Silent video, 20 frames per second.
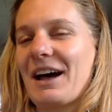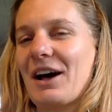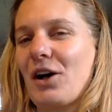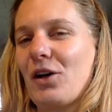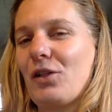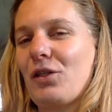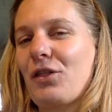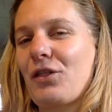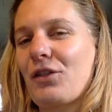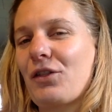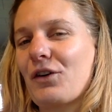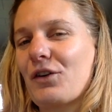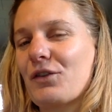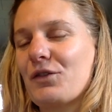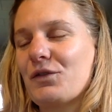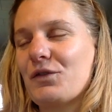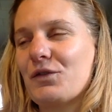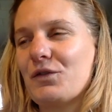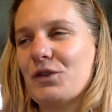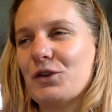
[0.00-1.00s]

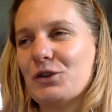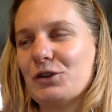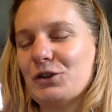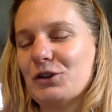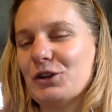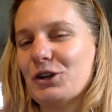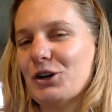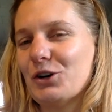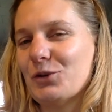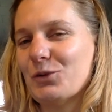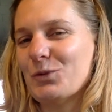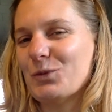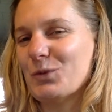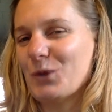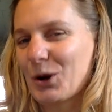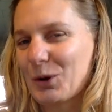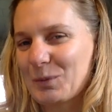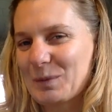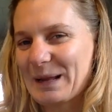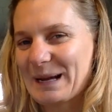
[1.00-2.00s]
healthful
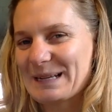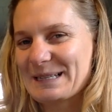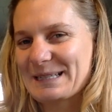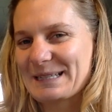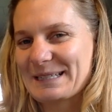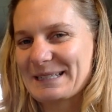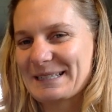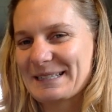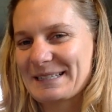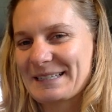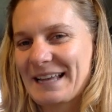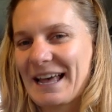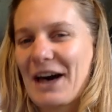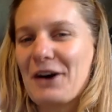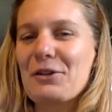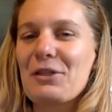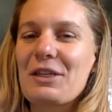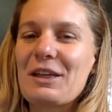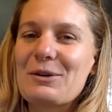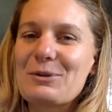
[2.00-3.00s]
workplaces,
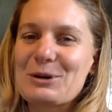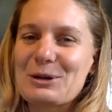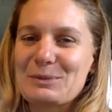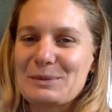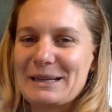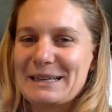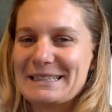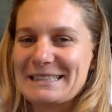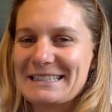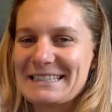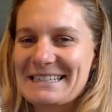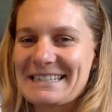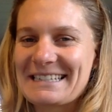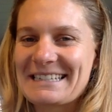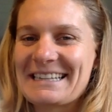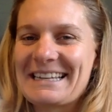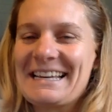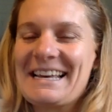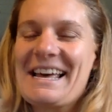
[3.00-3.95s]
healthy workplaces.